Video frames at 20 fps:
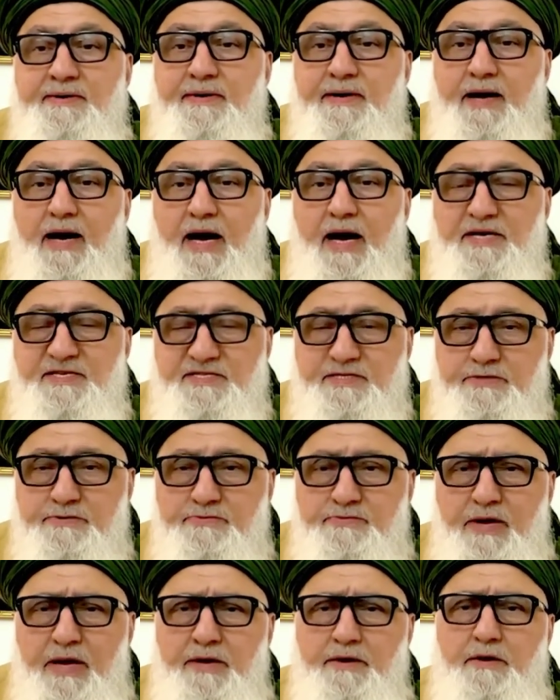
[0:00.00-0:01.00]
I
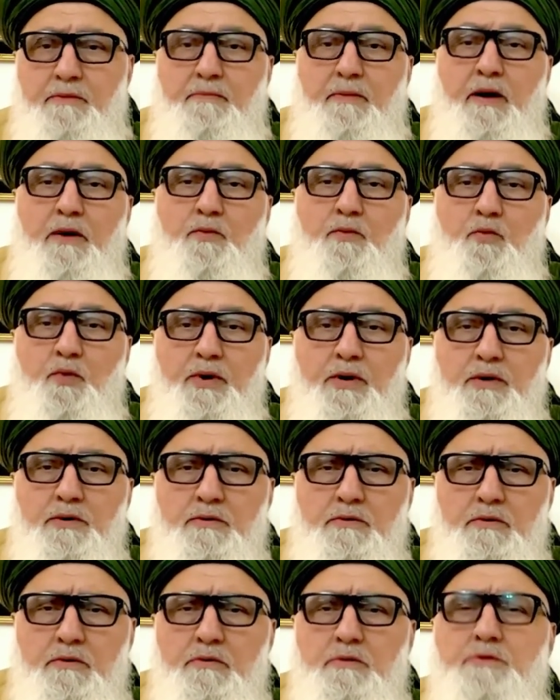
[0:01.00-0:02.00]
surrender my
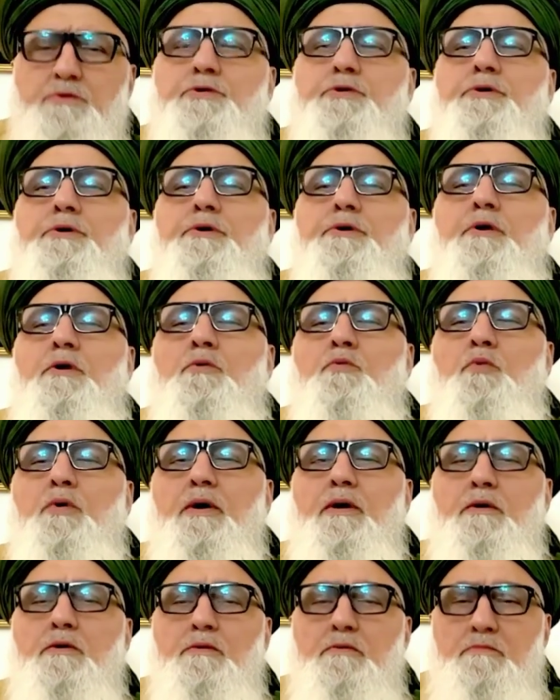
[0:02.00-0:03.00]
will to your
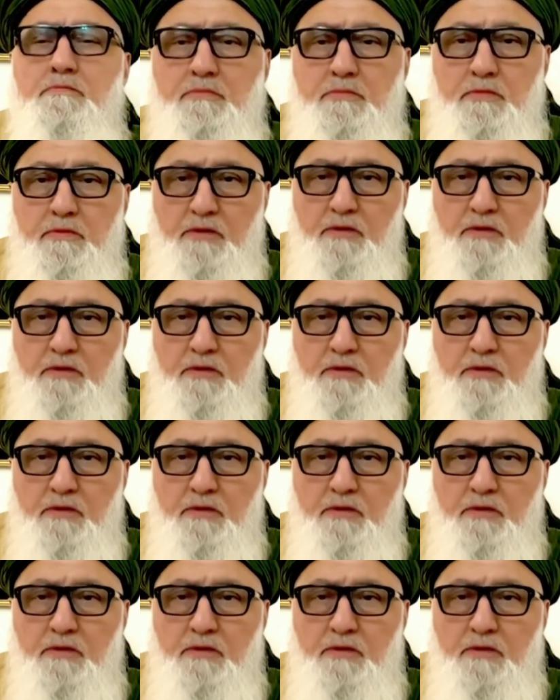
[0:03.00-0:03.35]
will.